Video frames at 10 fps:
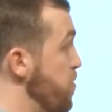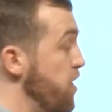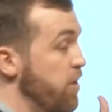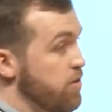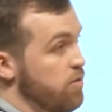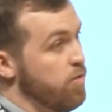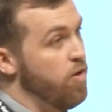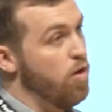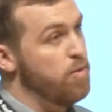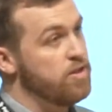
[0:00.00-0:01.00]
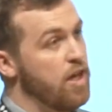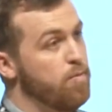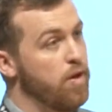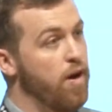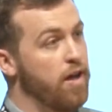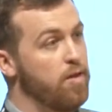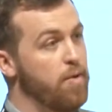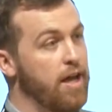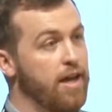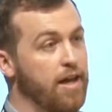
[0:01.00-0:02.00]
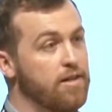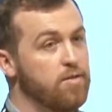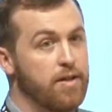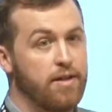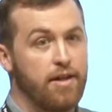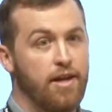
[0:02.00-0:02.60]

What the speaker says: then we used the WooCommerce API in the back end. I mean,